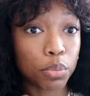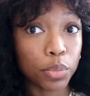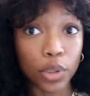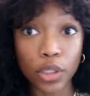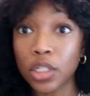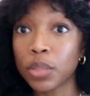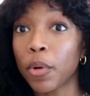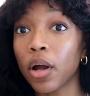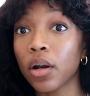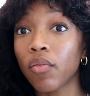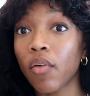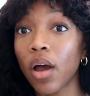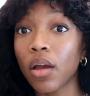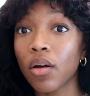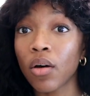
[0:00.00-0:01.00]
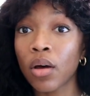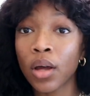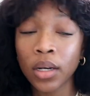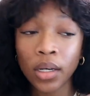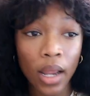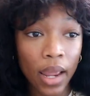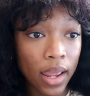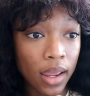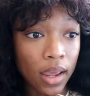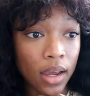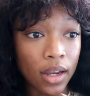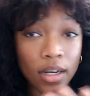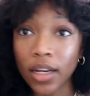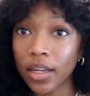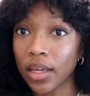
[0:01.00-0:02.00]
put Spotify on,
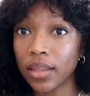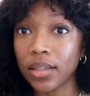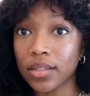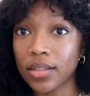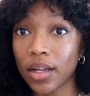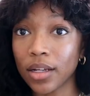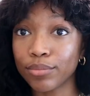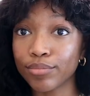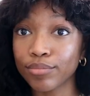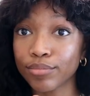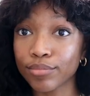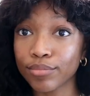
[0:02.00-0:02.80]
and get this done.